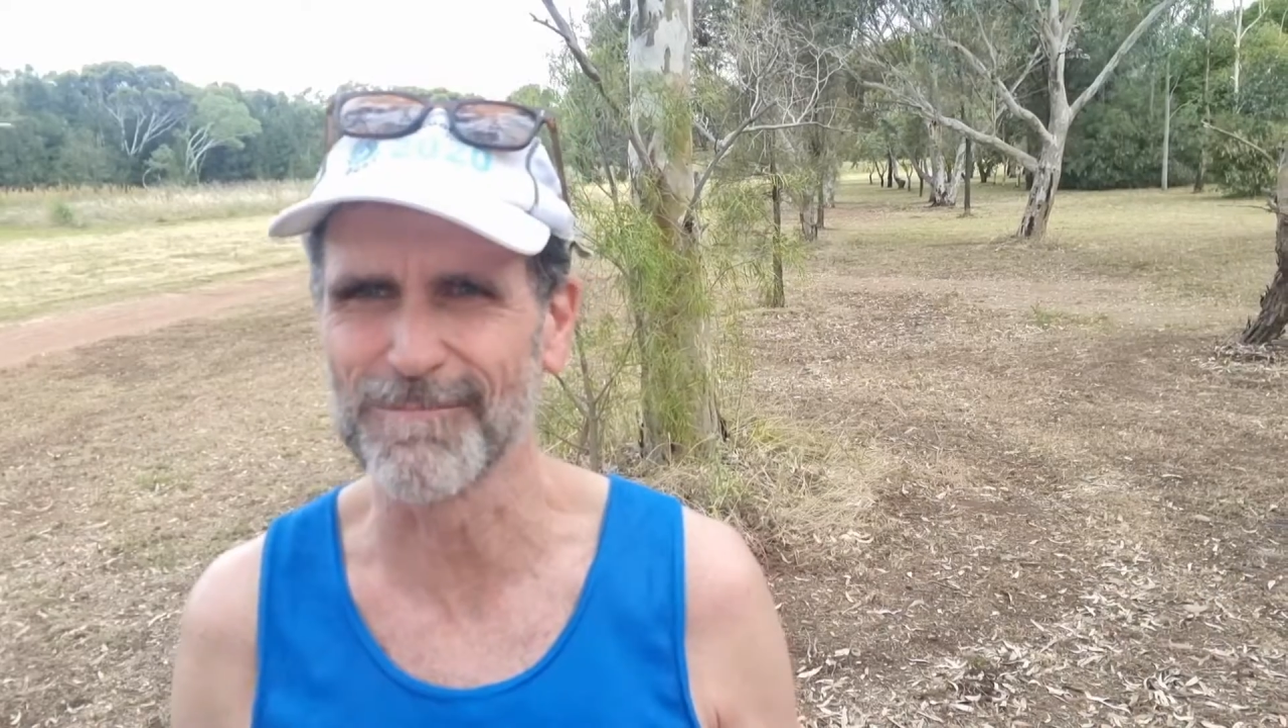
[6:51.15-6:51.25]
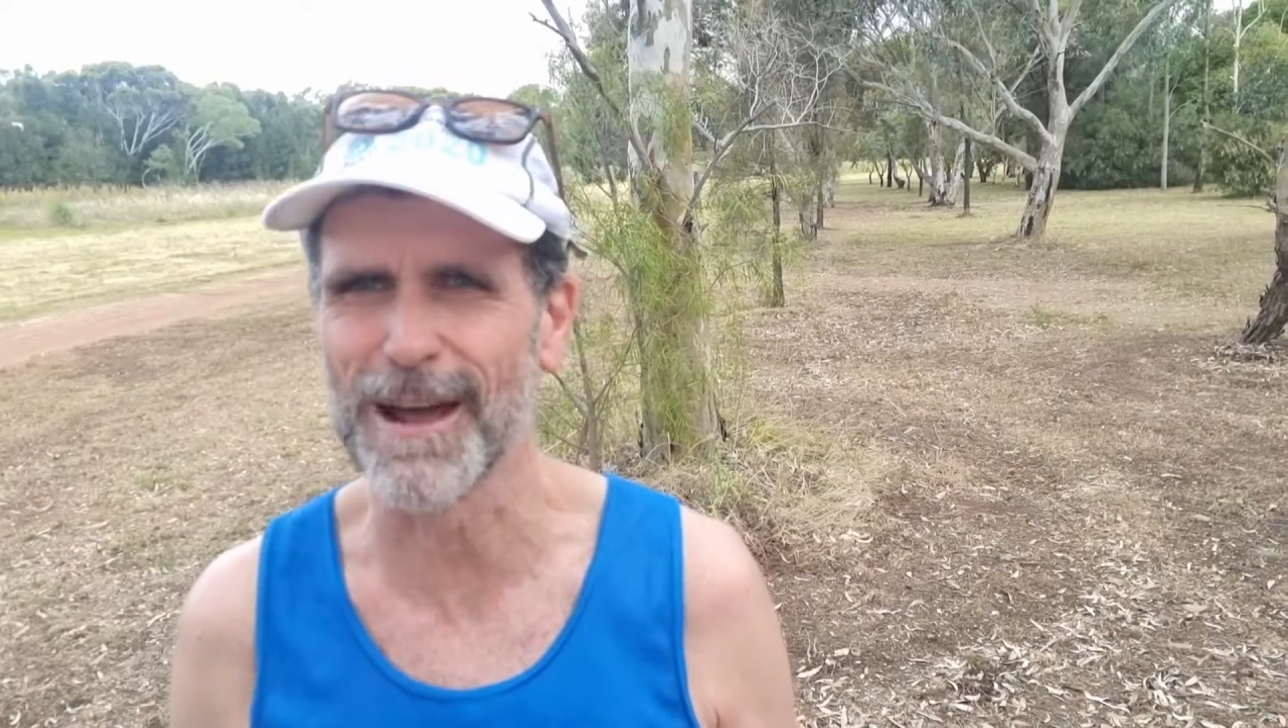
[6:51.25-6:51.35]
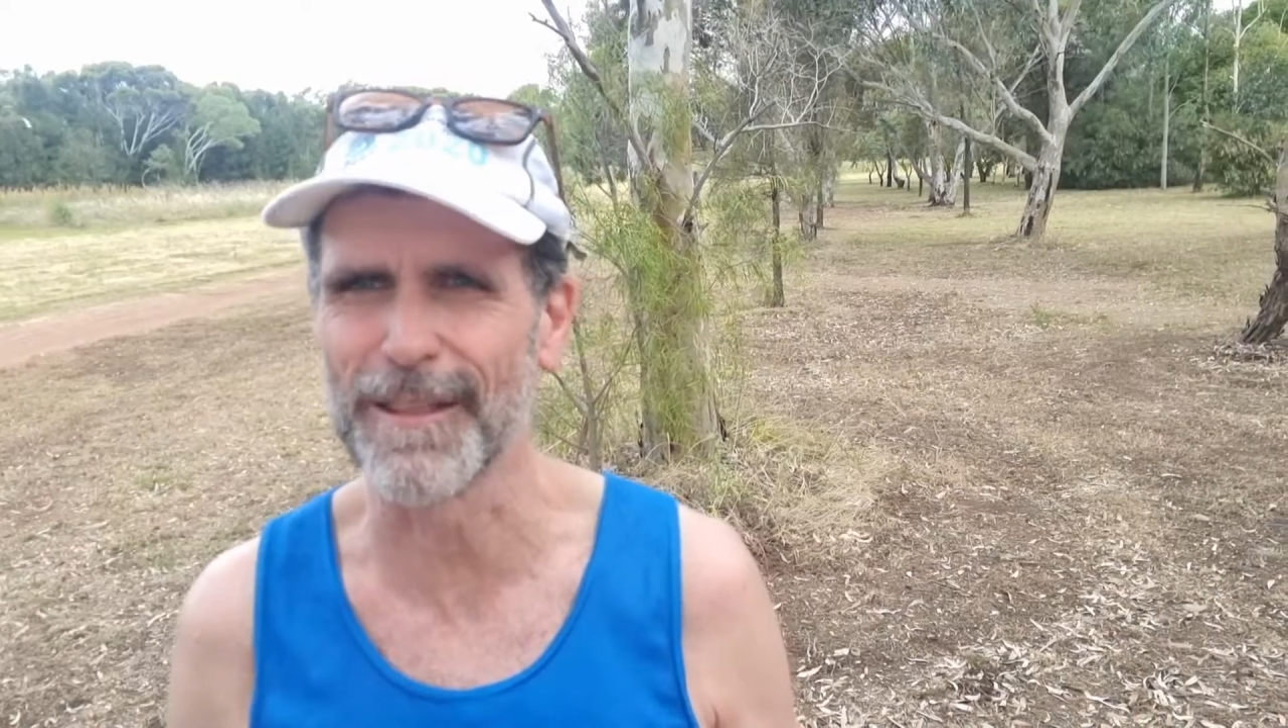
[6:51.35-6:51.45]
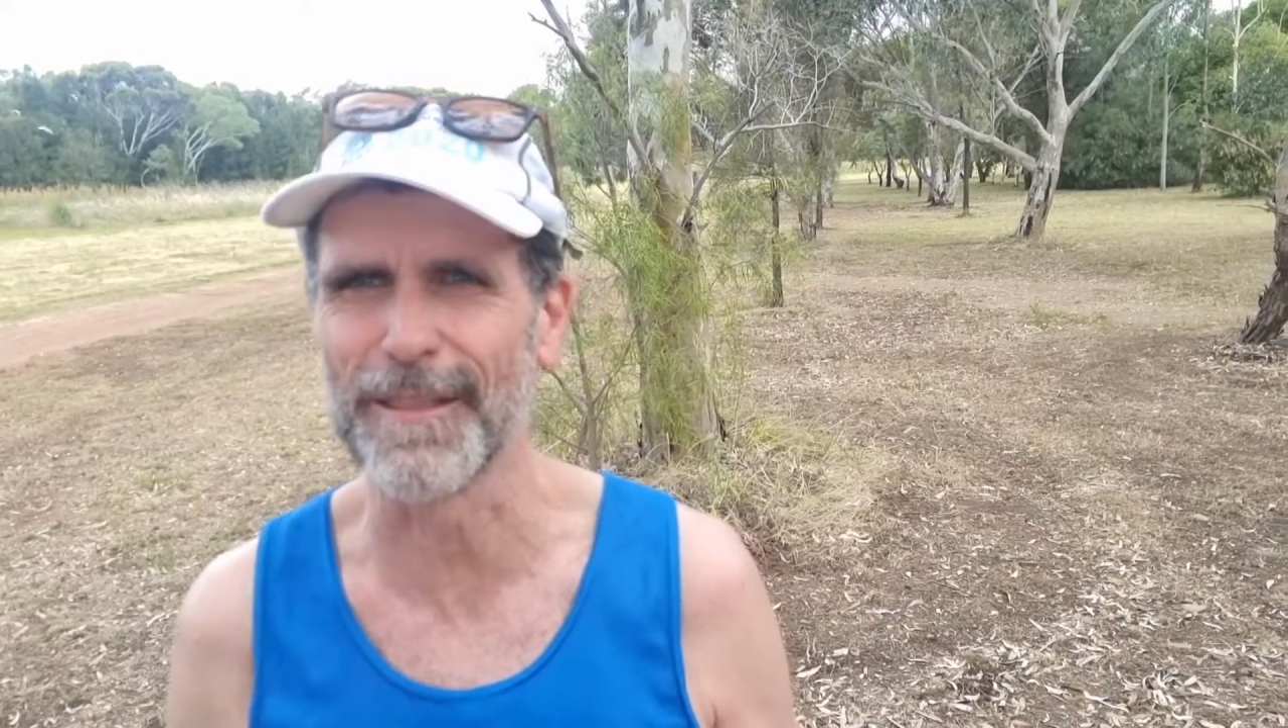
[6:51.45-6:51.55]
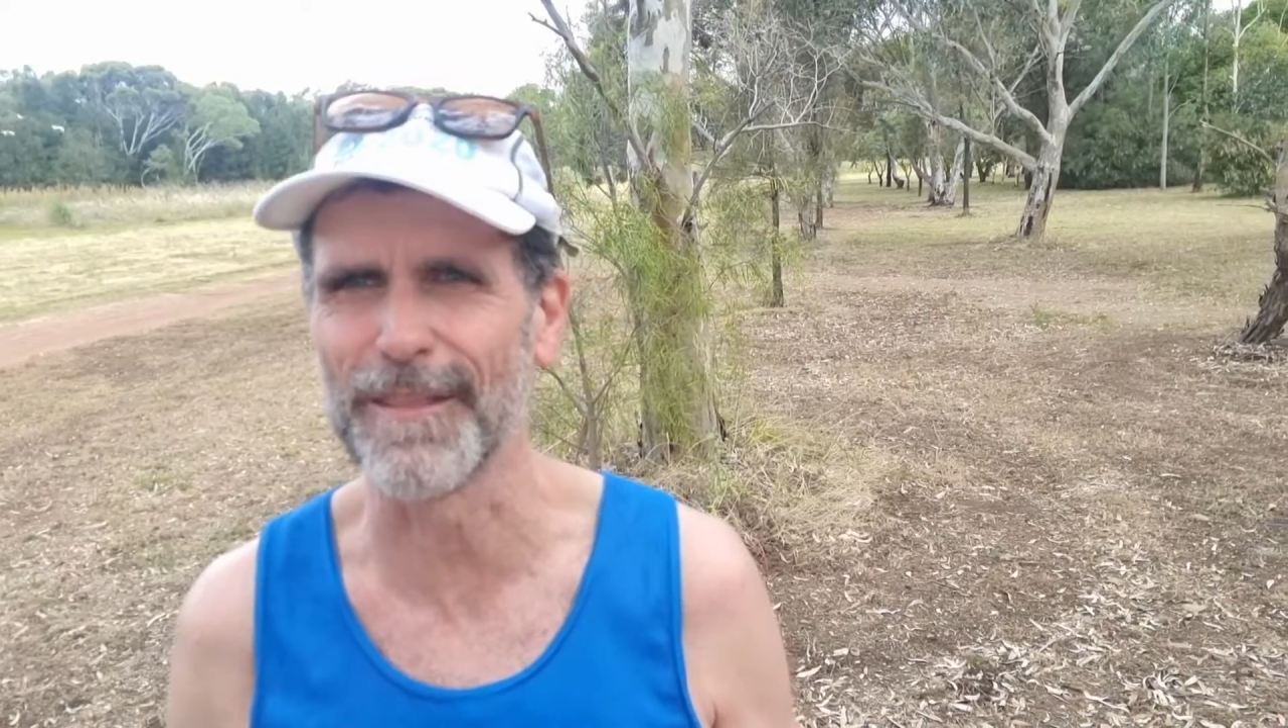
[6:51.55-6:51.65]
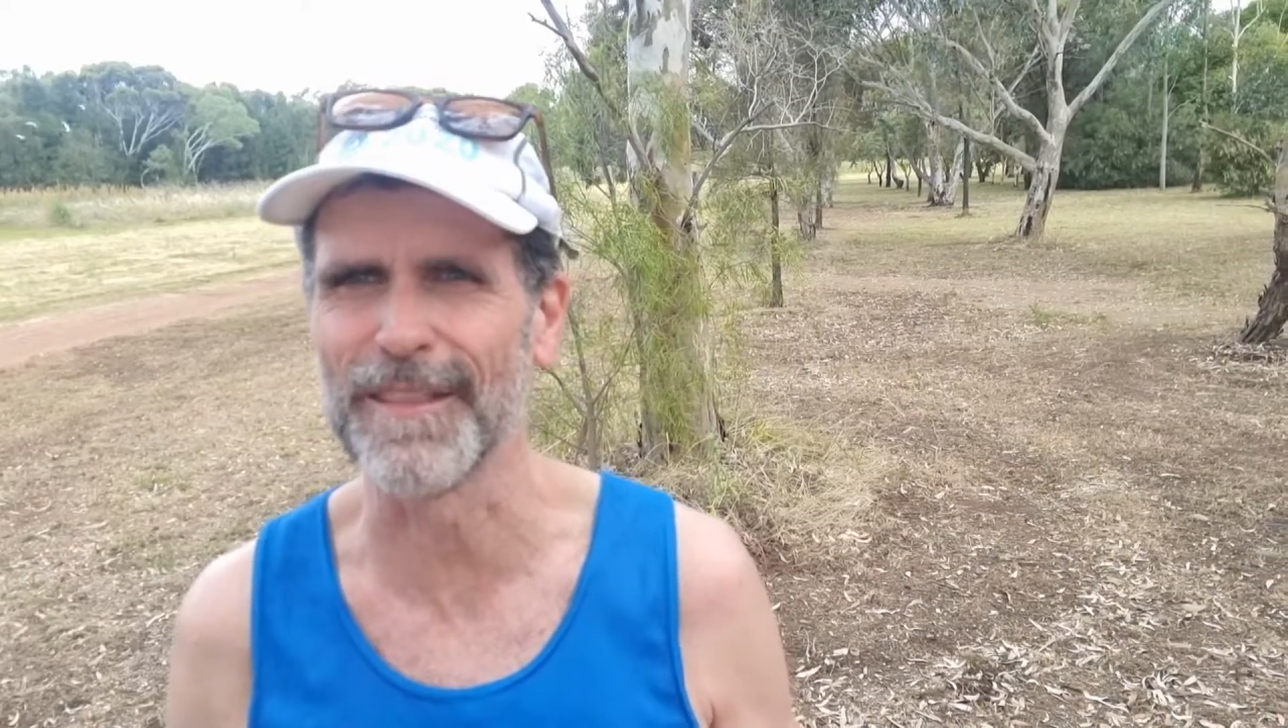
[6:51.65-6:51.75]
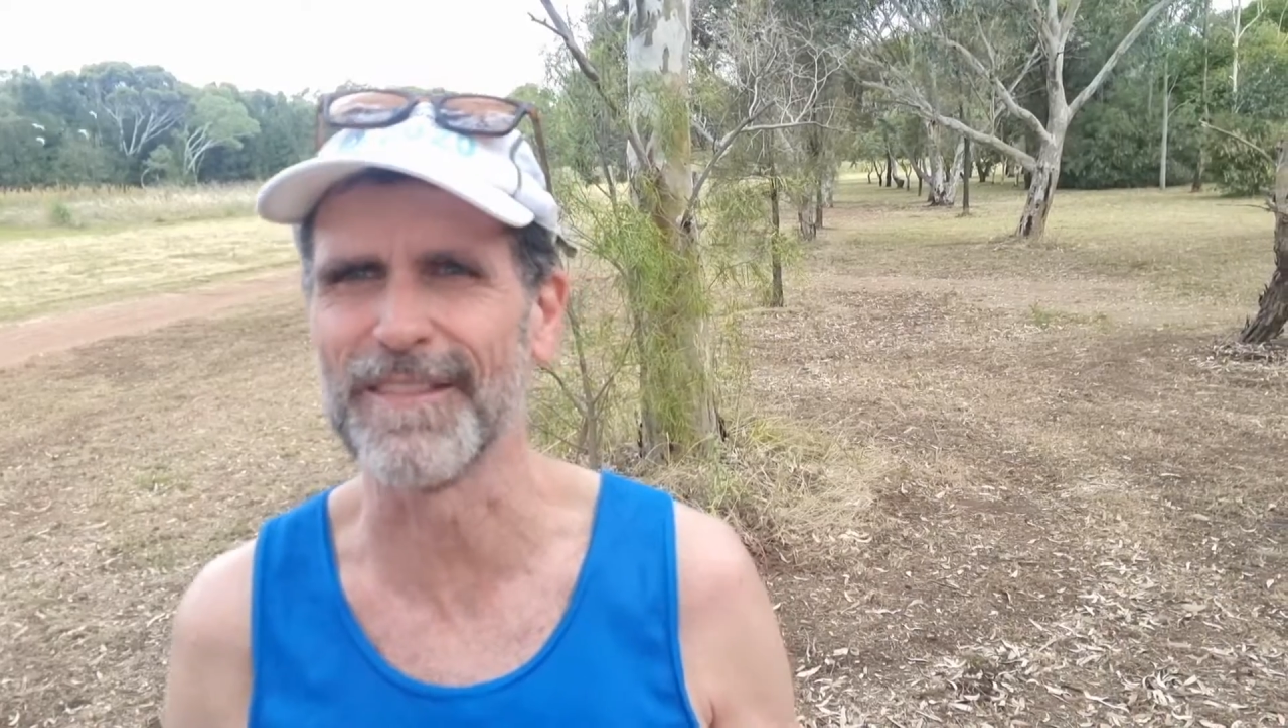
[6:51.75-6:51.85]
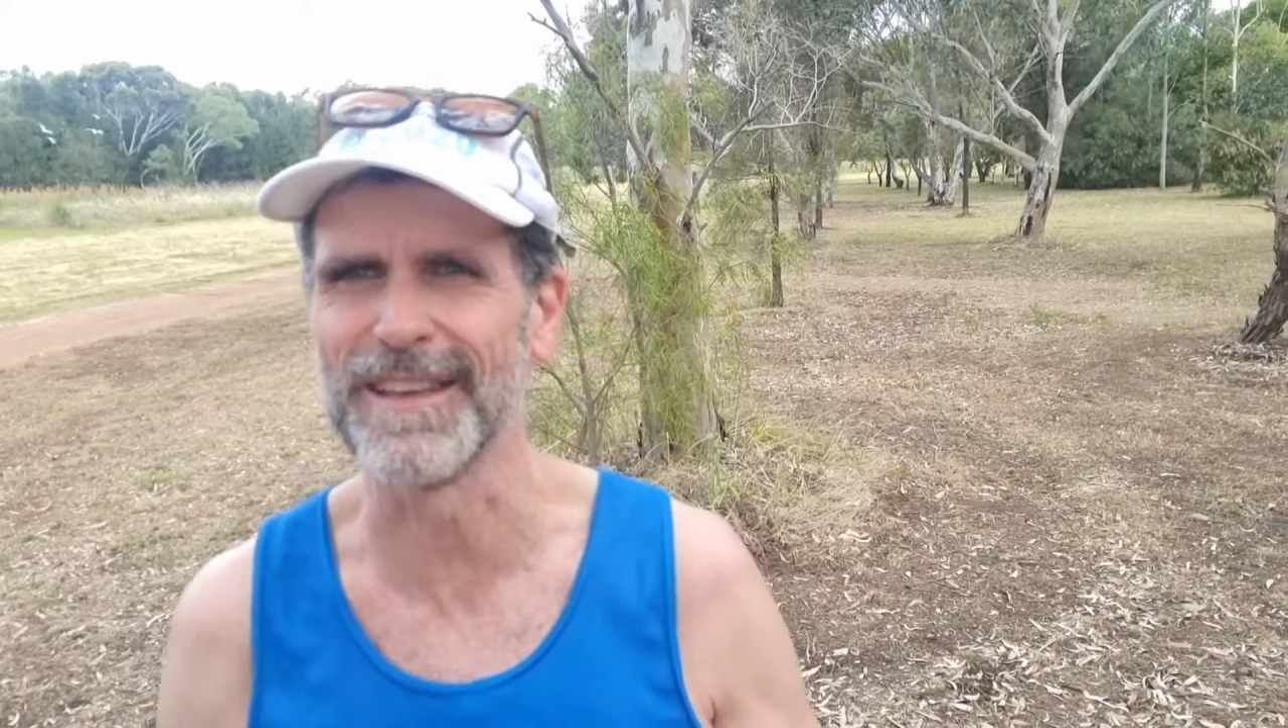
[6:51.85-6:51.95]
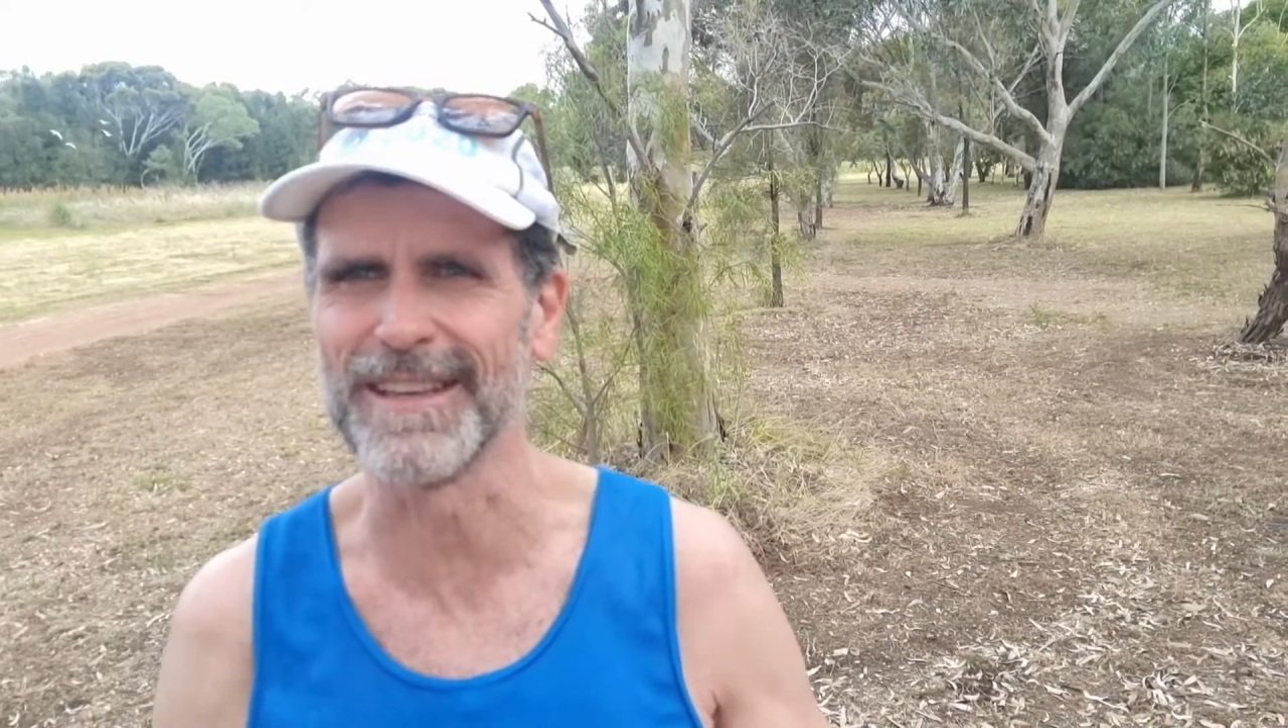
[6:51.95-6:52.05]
rather than